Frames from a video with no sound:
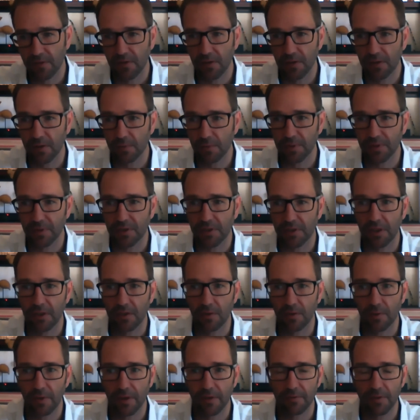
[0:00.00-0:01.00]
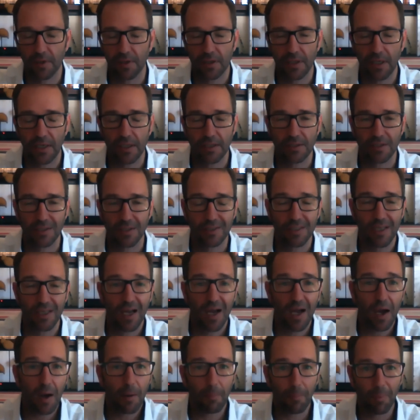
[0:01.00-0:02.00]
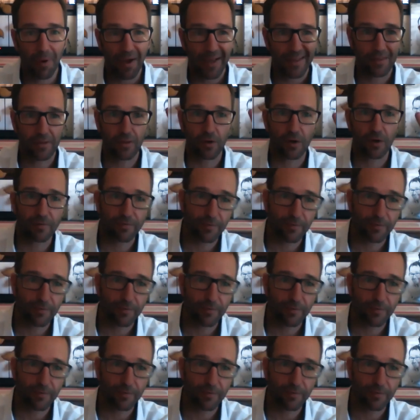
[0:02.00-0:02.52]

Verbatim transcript: 30% or whatever the case is. But the